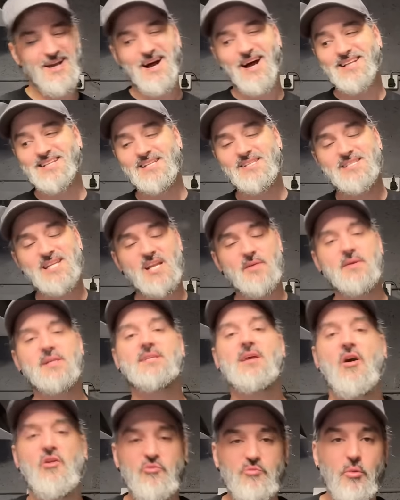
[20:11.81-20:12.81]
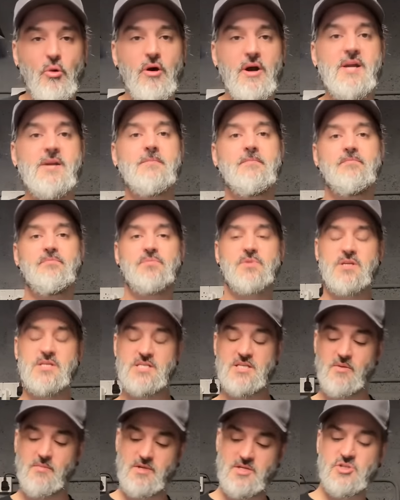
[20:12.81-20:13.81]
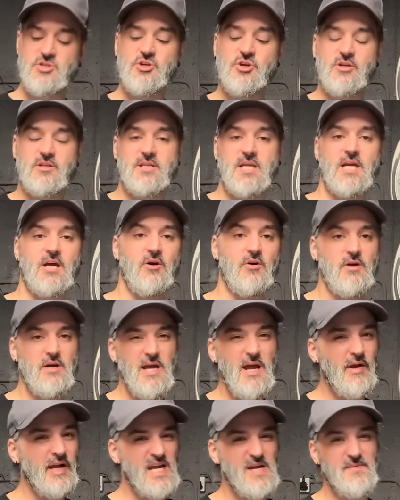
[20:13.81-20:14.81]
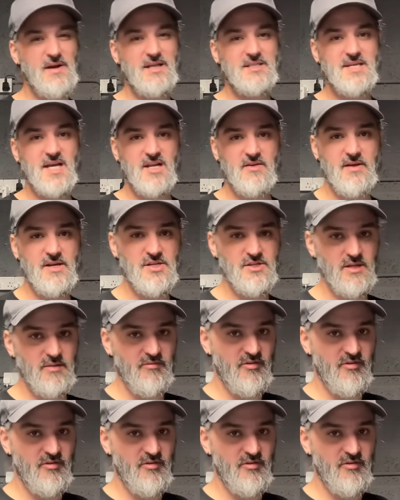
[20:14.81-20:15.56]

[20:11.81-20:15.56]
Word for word: I said, him yourself, boy because he's done me such a good deal. We get about 10 of each of them